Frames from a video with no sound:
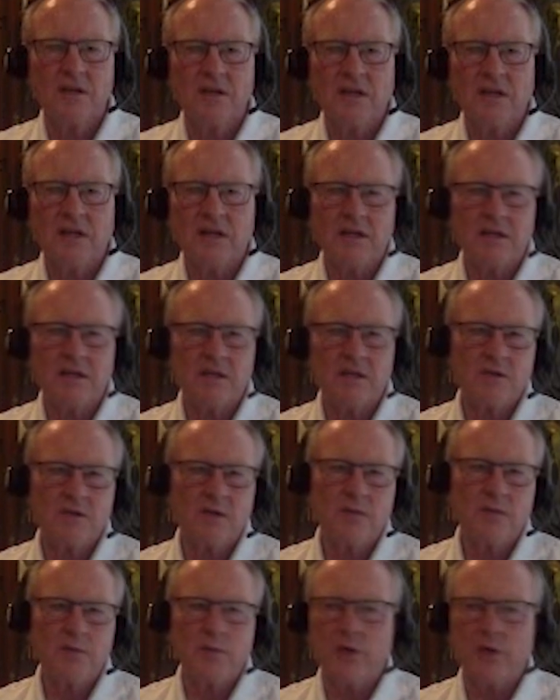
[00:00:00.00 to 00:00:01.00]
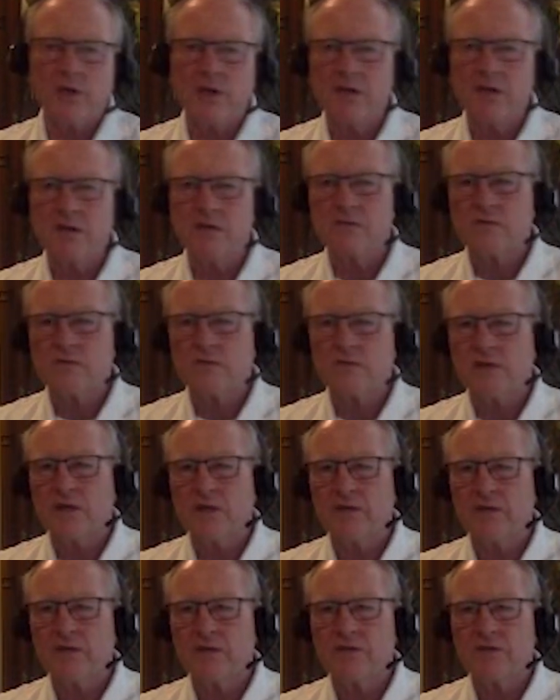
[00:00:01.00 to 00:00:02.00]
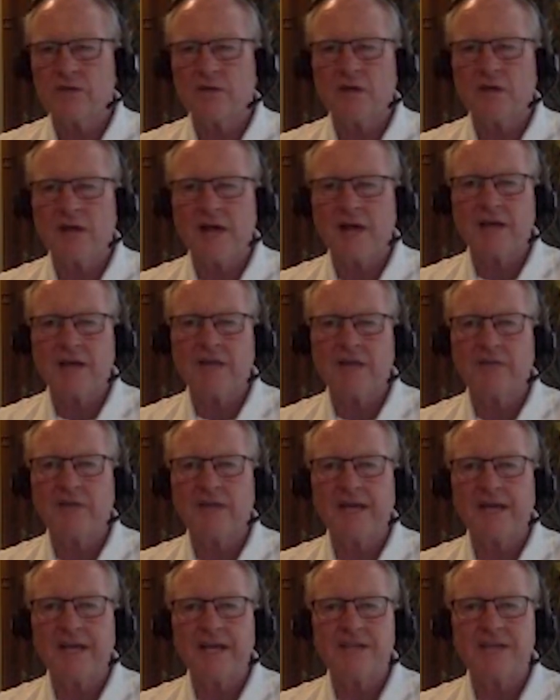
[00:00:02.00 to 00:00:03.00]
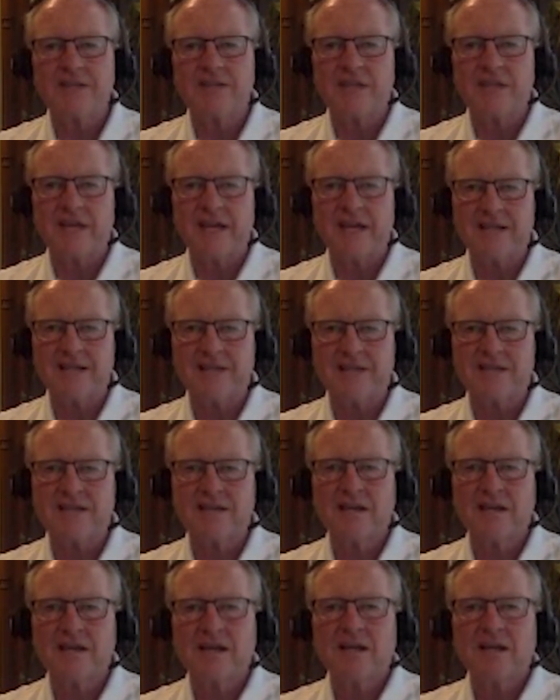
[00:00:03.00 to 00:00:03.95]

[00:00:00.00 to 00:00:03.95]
In the screen print industry, there's a lot of ink sets